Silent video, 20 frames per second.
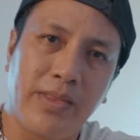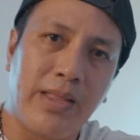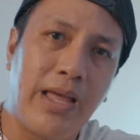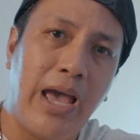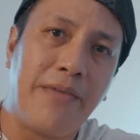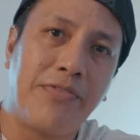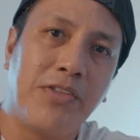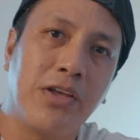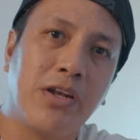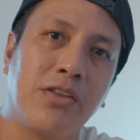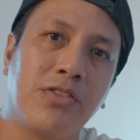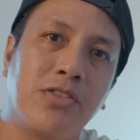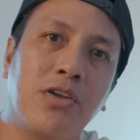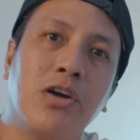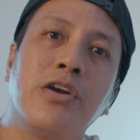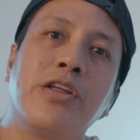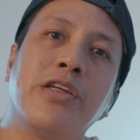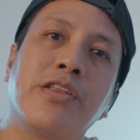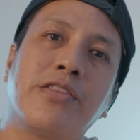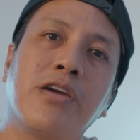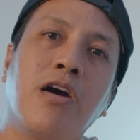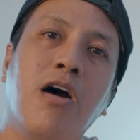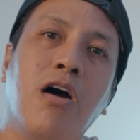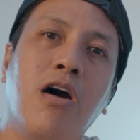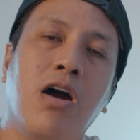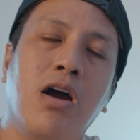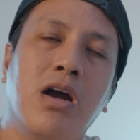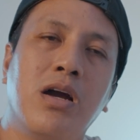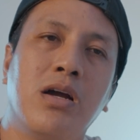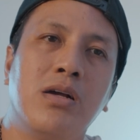after the 30th
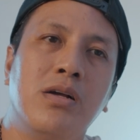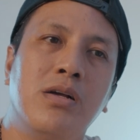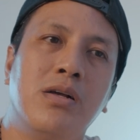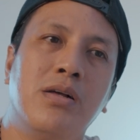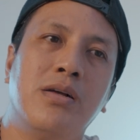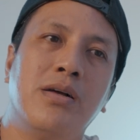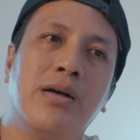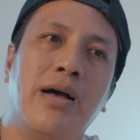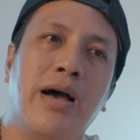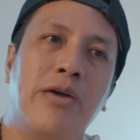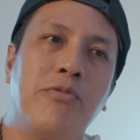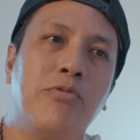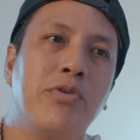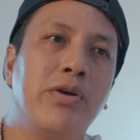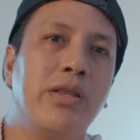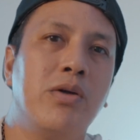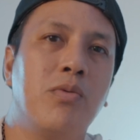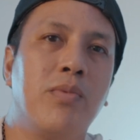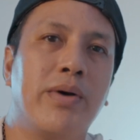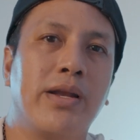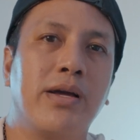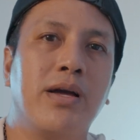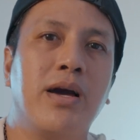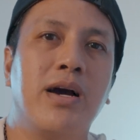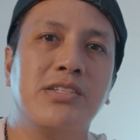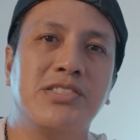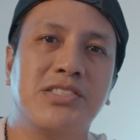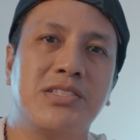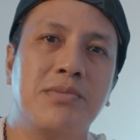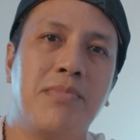car, I really want to
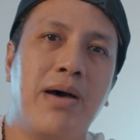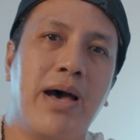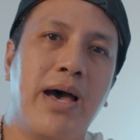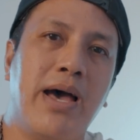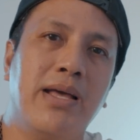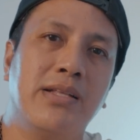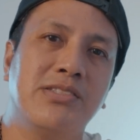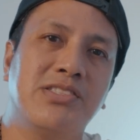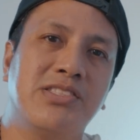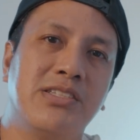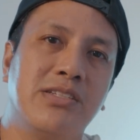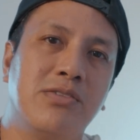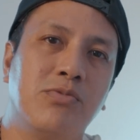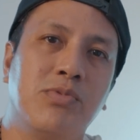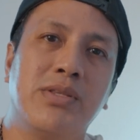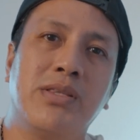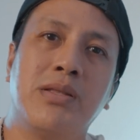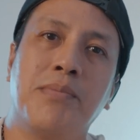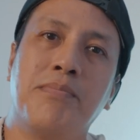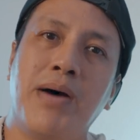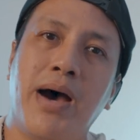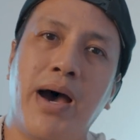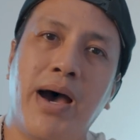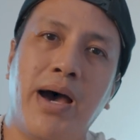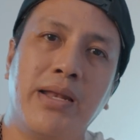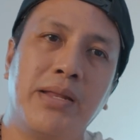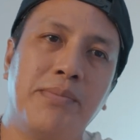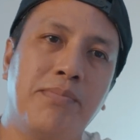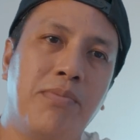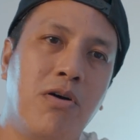customize it with the
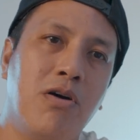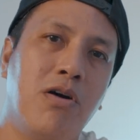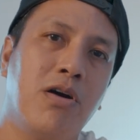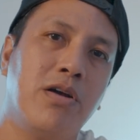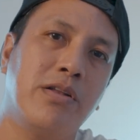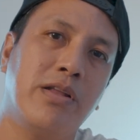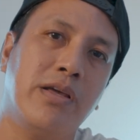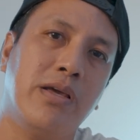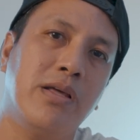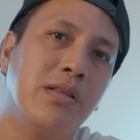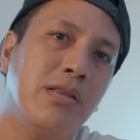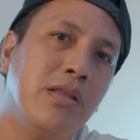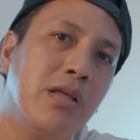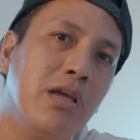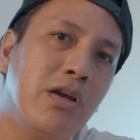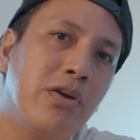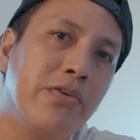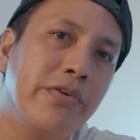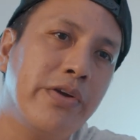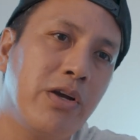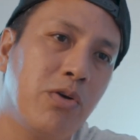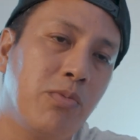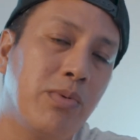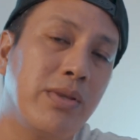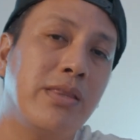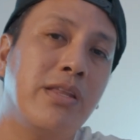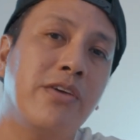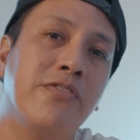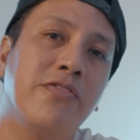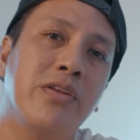body part, the interior,
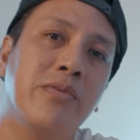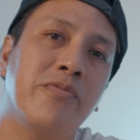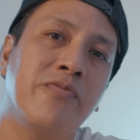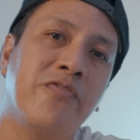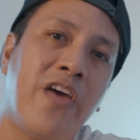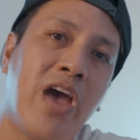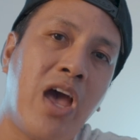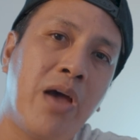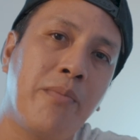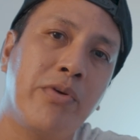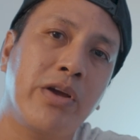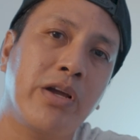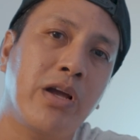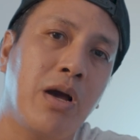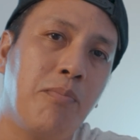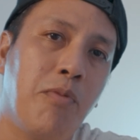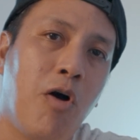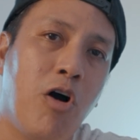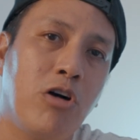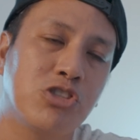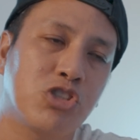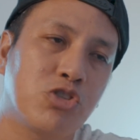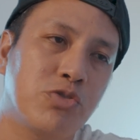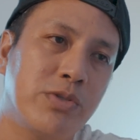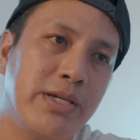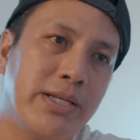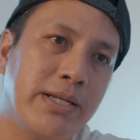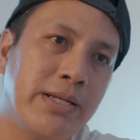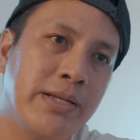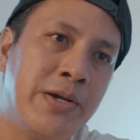with different fabric,
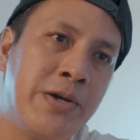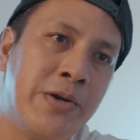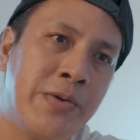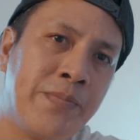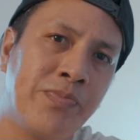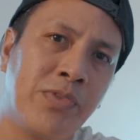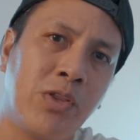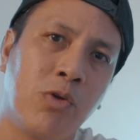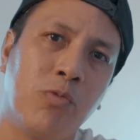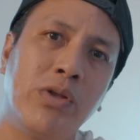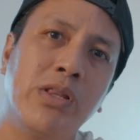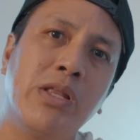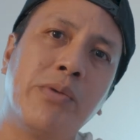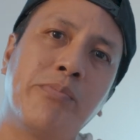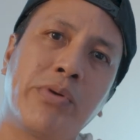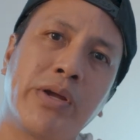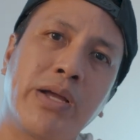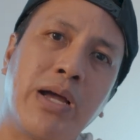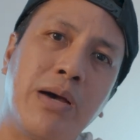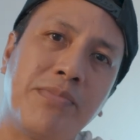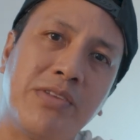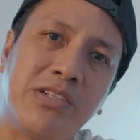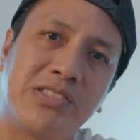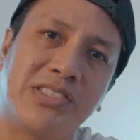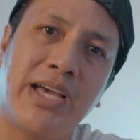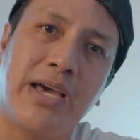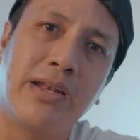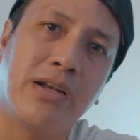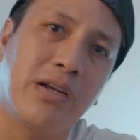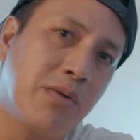upholstery, and really bring up the
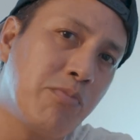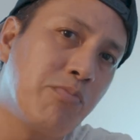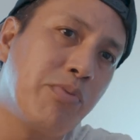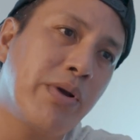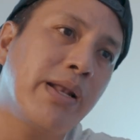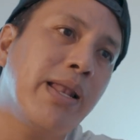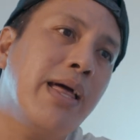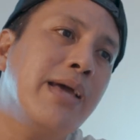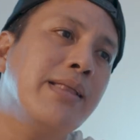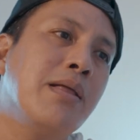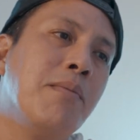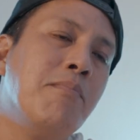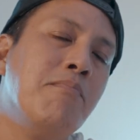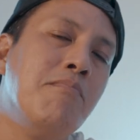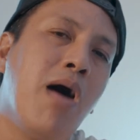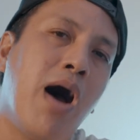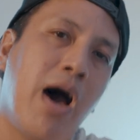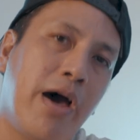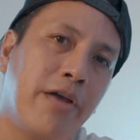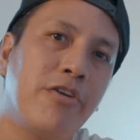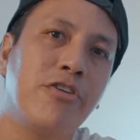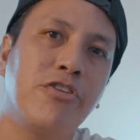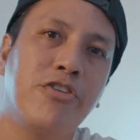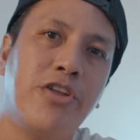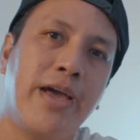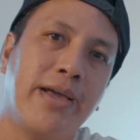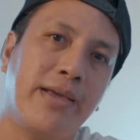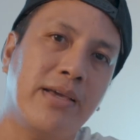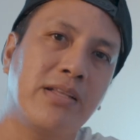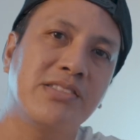standard and bring like the modern
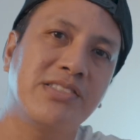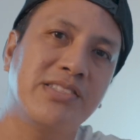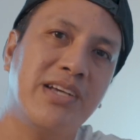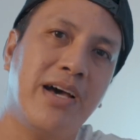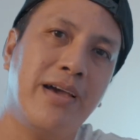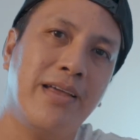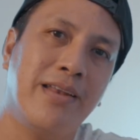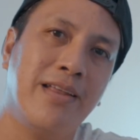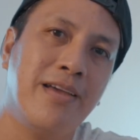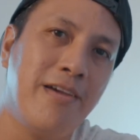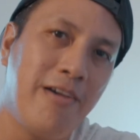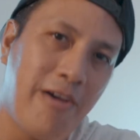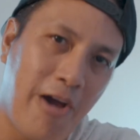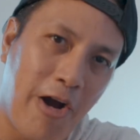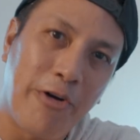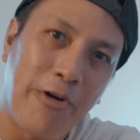tech inside. I